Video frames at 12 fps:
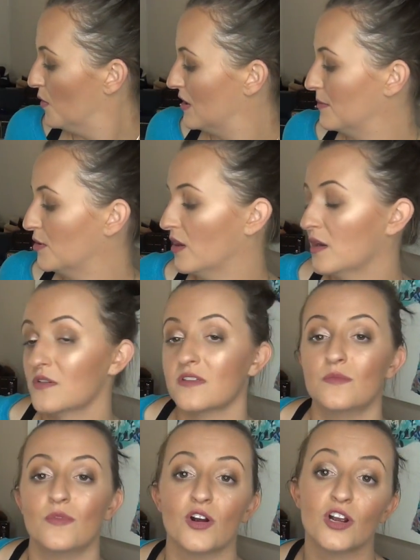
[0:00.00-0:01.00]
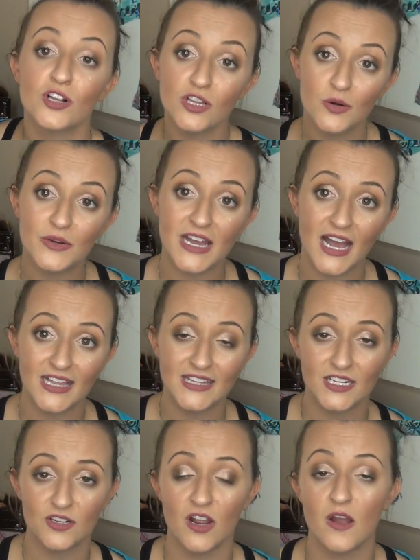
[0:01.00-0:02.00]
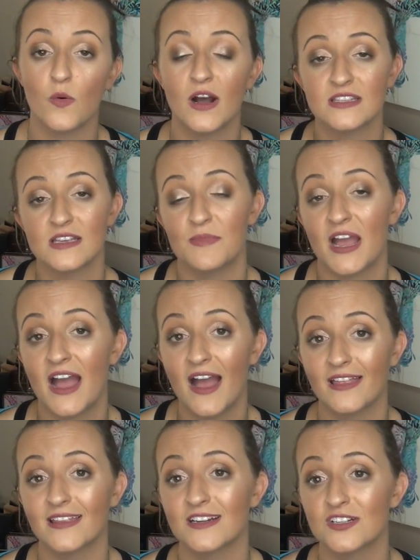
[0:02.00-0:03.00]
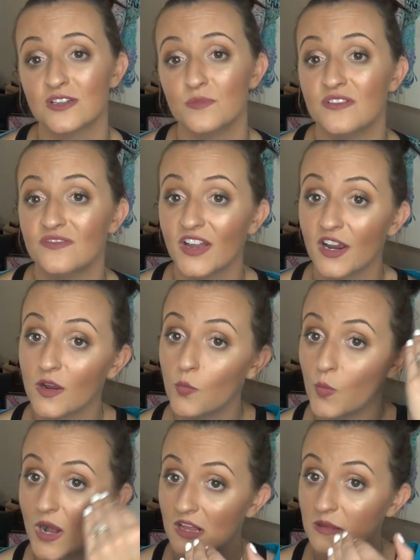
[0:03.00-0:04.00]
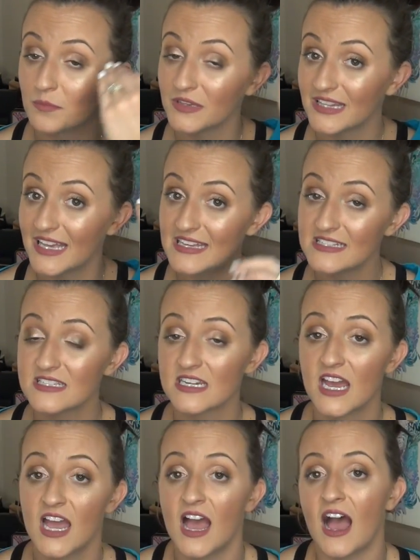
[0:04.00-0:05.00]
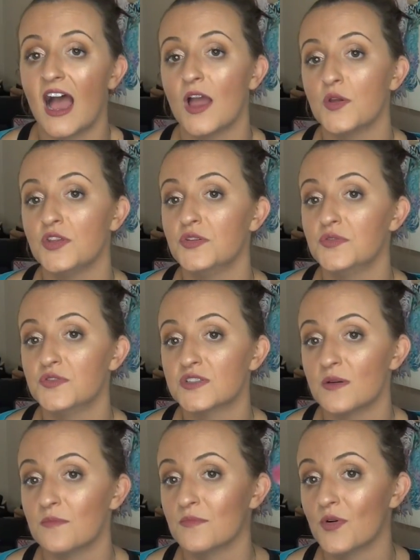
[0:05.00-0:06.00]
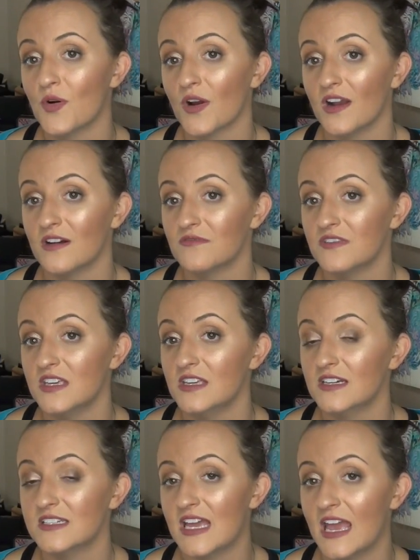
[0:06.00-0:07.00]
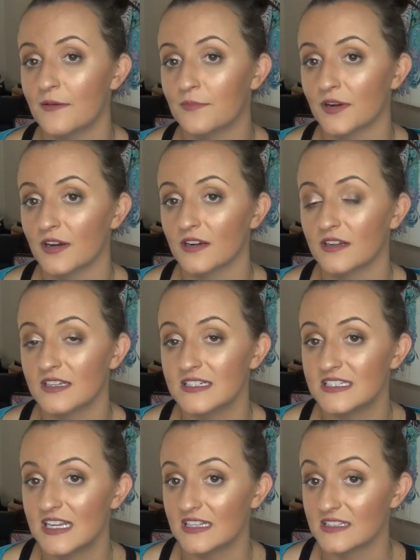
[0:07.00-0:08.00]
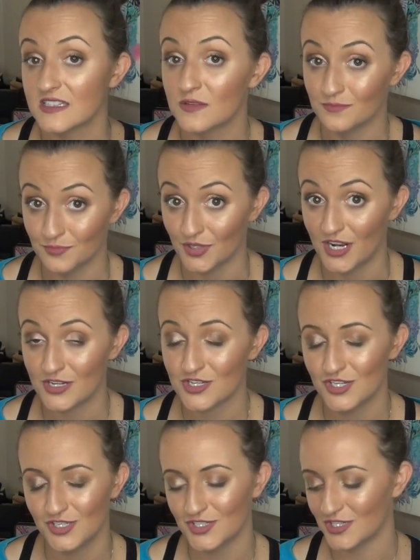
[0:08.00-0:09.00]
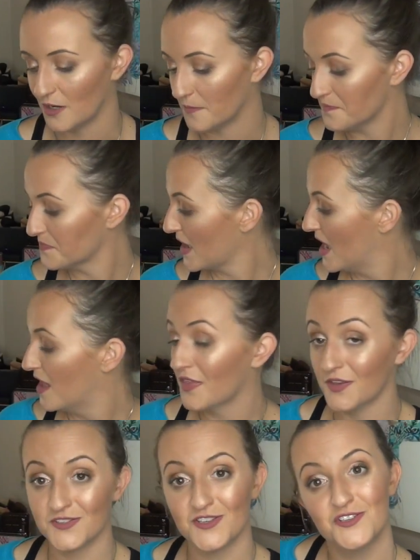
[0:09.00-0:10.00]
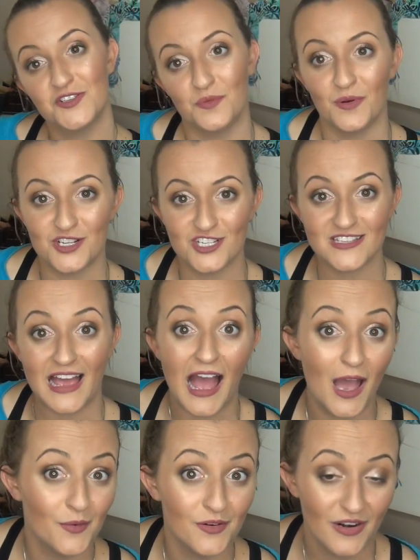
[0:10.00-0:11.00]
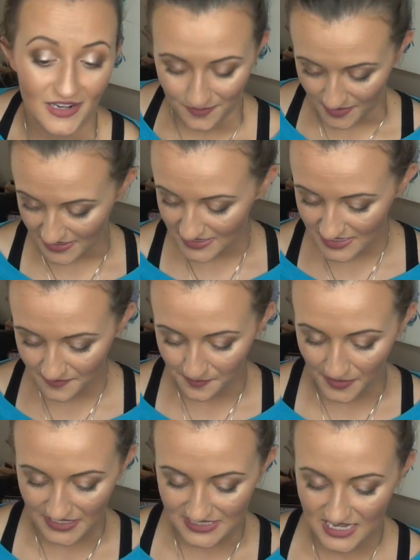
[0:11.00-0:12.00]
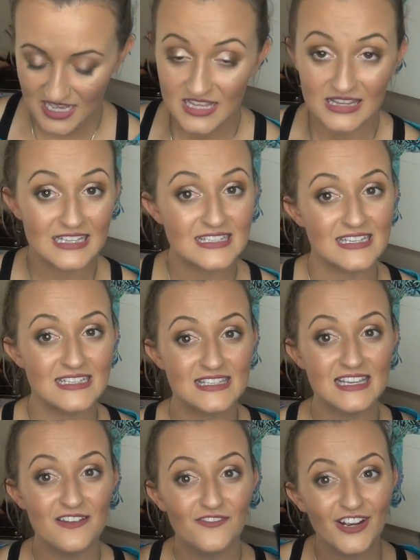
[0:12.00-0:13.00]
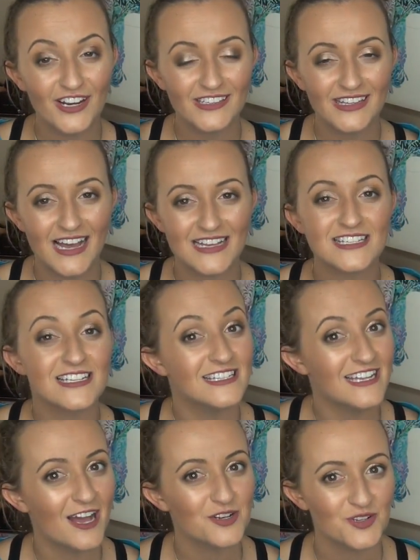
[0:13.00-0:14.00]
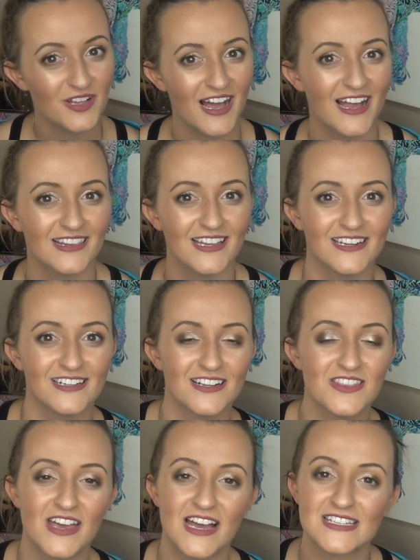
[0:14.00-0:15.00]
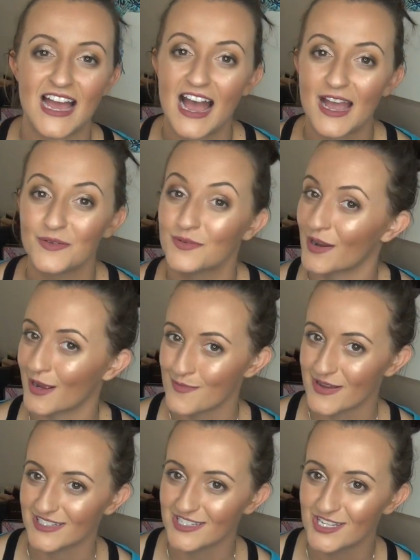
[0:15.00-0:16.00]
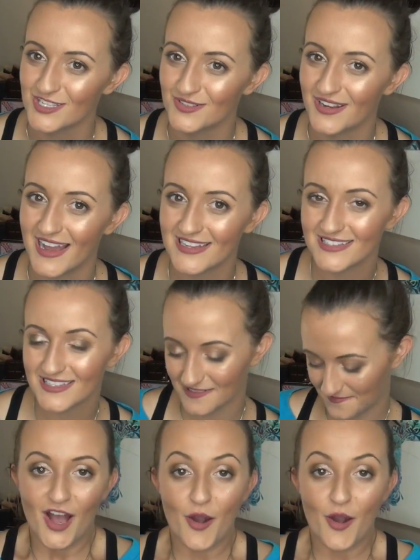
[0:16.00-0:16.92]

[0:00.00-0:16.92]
When I'm going with a more glowy highlighter, I want my highlighter to be very well placed. I use more of the tapered dense brush. So those are the two brushes I would recommend, but this is the very last natural highlighter that I would recommend to you guys.